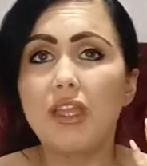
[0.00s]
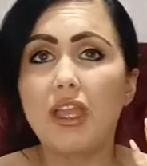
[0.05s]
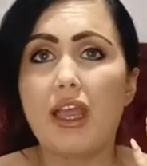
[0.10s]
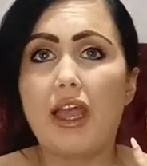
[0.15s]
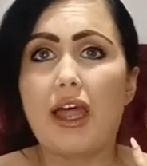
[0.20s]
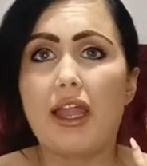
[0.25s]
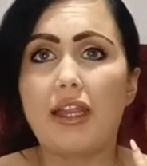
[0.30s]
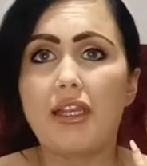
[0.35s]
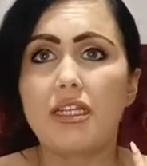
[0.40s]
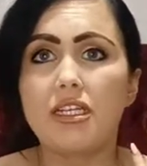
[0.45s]

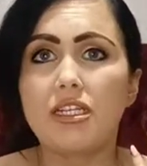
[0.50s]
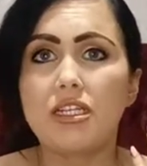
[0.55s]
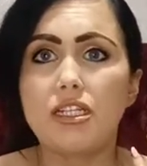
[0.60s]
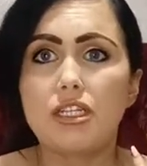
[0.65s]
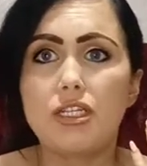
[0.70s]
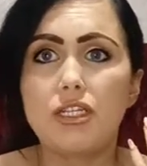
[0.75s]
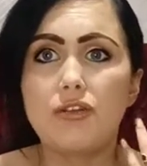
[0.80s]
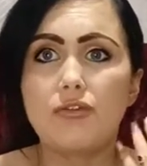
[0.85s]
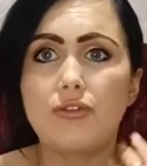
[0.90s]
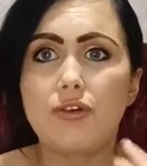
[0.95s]
and
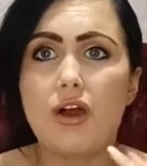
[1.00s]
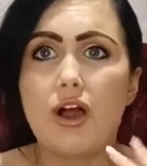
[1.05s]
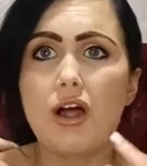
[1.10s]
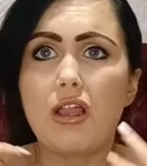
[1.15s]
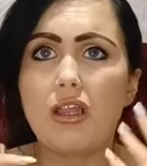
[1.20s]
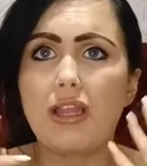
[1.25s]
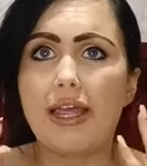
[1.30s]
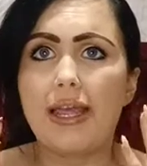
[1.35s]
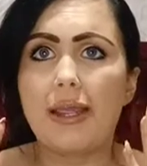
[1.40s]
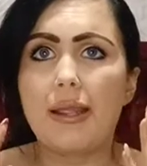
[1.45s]
you've
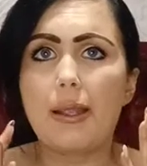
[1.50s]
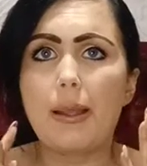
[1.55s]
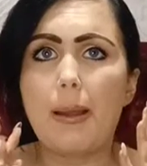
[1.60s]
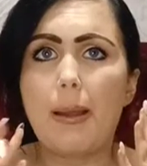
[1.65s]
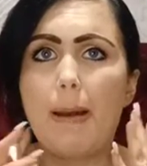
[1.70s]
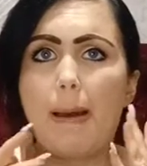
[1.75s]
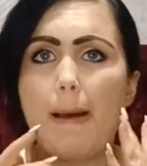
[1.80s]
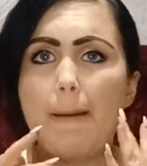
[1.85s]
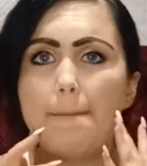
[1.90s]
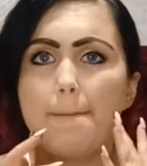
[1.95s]
got like
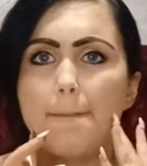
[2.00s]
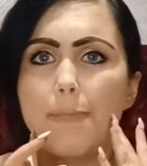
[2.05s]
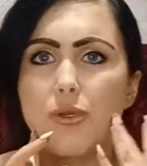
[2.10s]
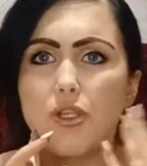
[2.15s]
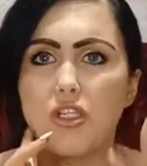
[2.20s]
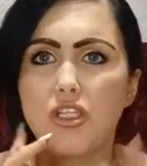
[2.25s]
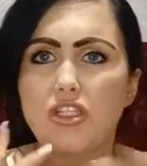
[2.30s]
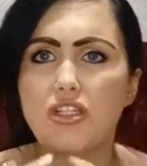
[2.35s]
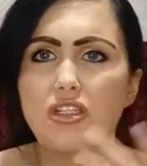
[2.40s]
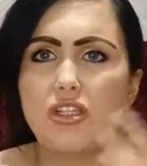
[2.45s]

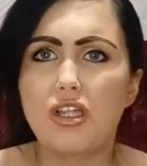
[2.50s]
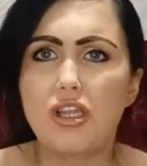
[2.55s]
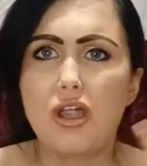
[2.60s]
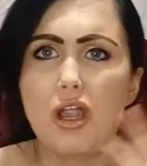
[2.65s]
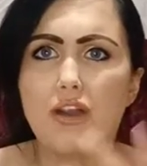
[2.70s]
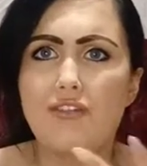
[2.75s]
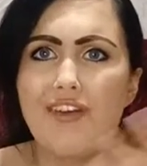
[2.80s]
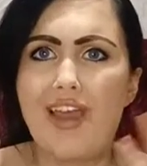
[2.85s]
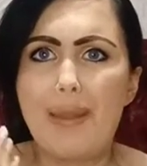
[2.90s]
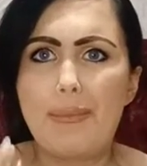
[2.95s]
just a
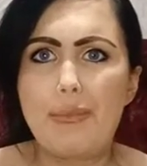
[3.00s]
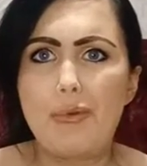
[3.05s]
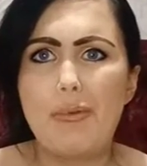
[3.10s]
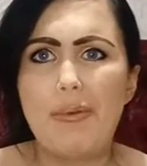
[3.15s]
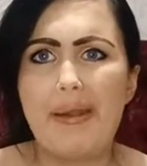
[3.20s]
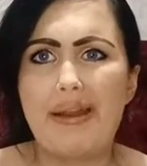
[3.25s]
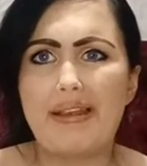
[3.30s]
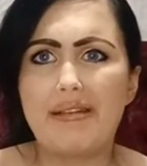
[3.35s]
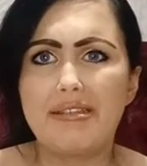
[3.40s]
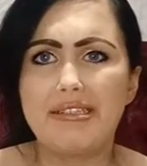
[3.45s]
lot of
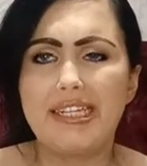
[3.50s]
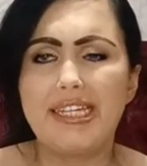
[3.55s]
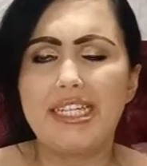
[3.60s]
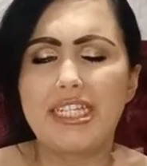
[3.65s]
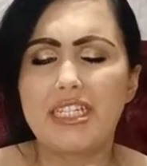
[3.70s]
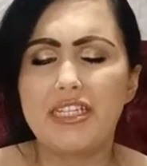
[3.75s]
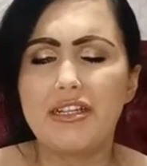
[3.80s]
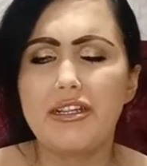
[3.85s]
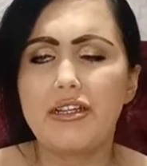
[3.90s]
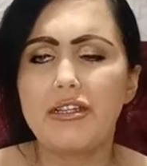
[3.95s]

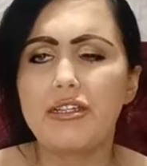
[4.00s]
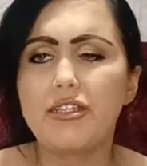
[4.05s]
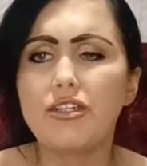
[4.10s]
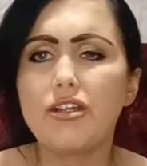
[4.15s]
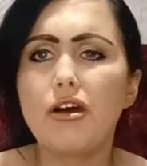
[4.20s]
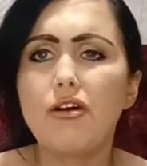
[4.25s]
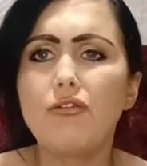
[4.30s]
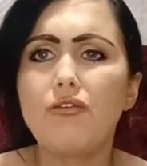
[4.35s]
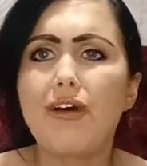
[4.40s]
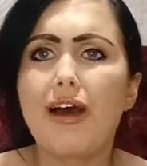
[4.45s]
hyperpigmentation and
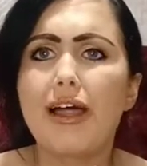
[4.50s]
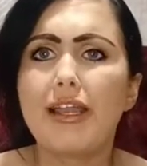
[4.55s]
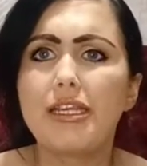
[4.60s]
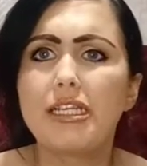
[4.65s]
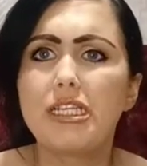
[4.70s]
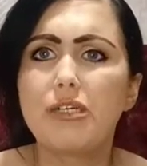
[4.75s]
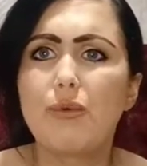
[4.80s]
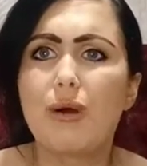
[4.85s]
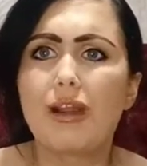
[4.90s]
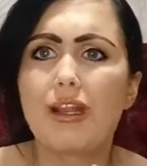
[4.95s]
stuff, and
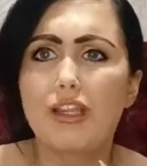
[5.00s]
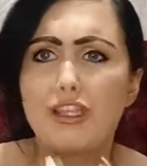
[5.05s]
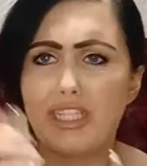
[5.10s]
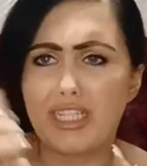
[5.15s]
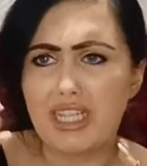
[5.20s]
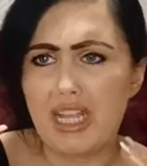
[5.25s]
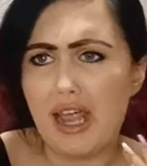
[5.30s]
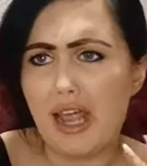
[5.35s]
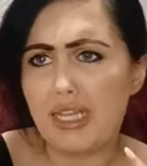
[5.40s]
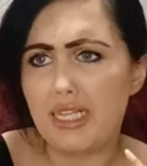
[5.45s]
you want to use
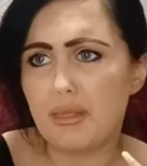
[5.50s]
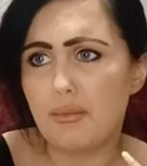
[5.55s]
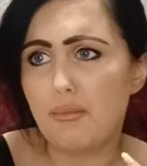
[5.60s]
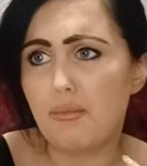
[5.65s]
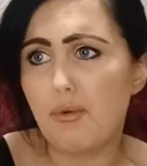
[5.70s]
this as